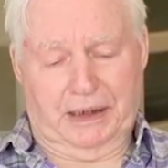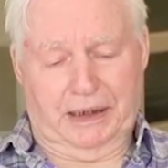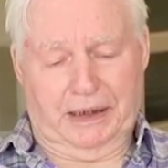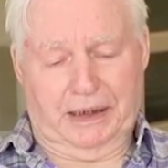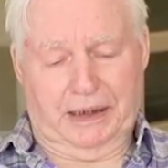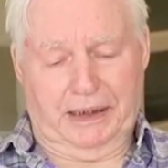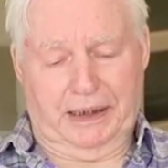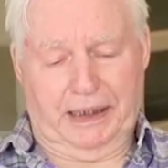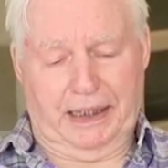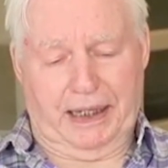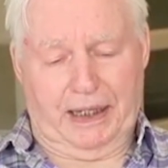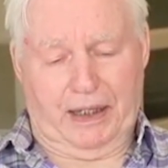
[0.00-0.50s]

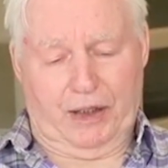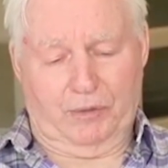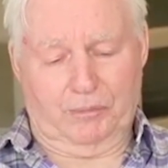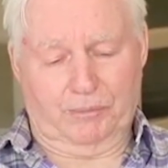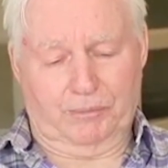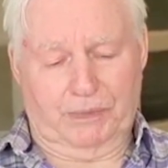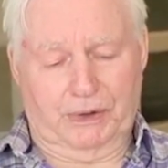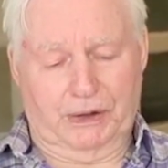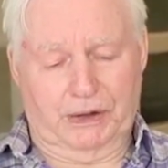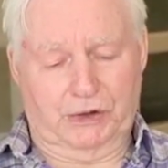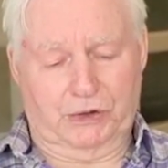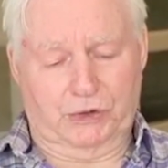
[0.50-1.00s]
He helped
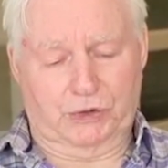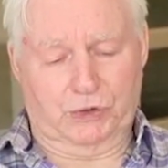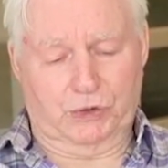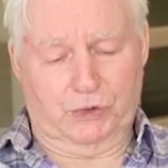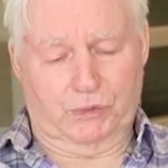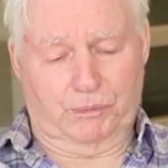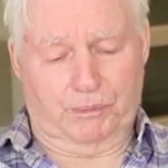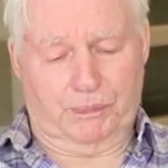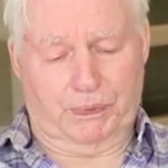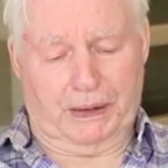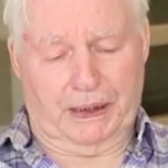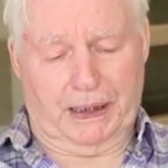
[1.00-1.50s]
me
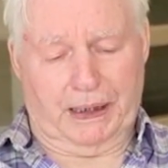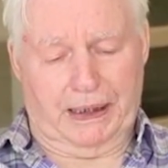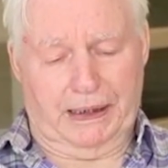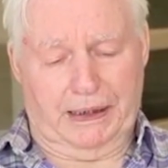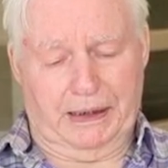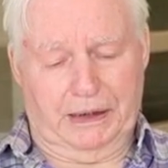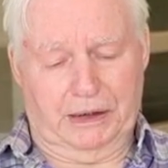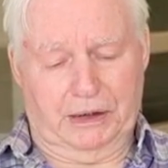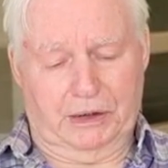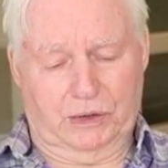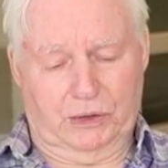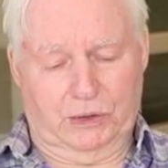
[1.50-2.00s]
to
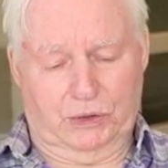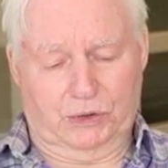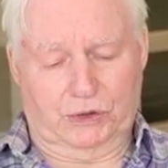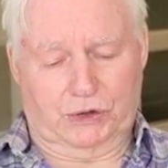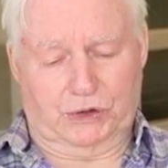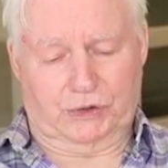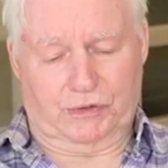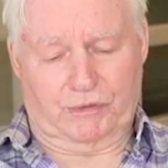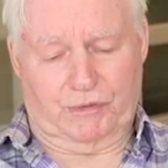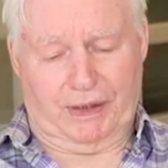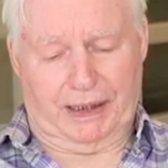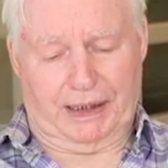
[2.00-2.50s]
play
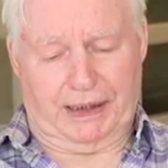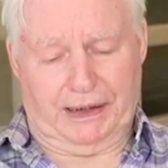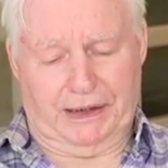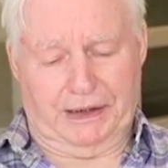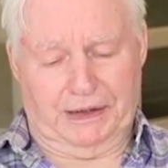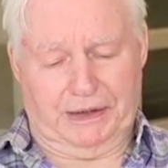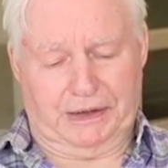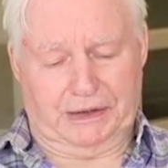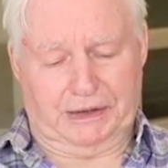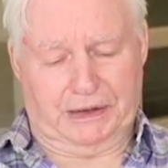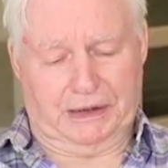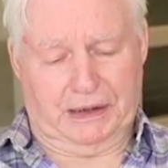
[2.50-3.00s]
good cricket,